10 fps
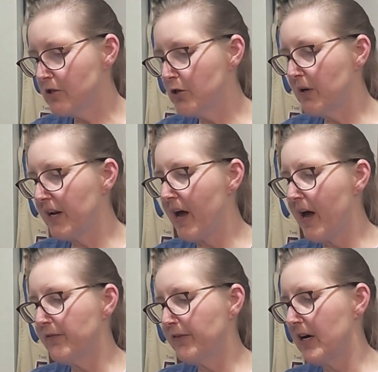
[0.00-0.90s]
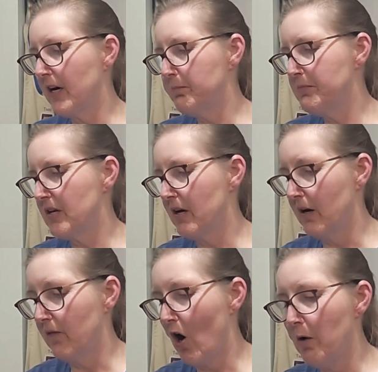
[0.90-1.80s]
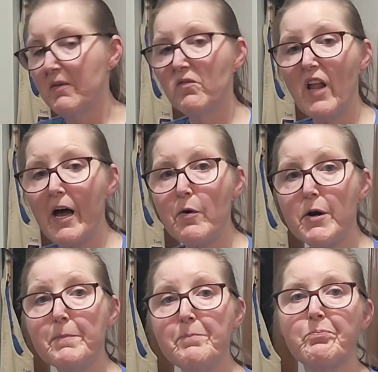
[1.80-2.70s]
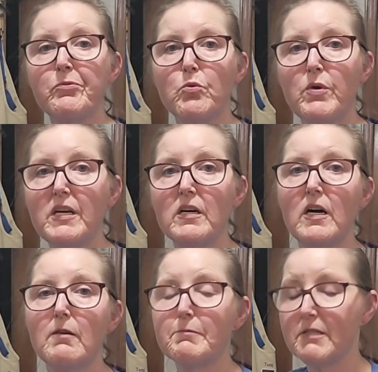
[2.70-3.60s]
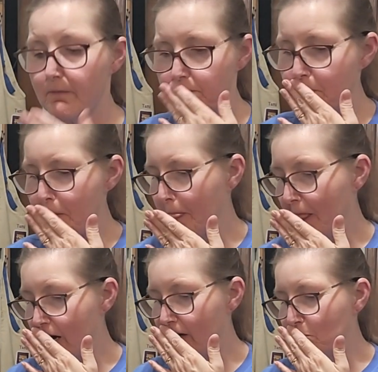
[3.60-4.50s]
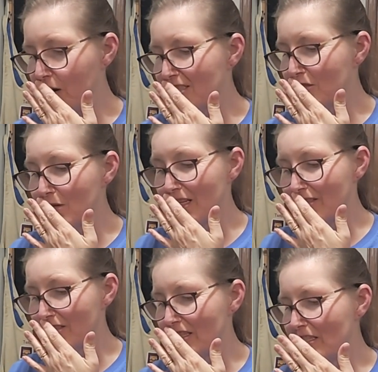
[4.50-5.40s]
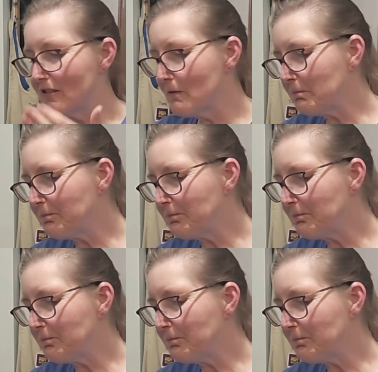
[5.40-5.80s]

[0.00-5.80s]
2.5 cups of almond flour, 3 cups of mozzarella cheese,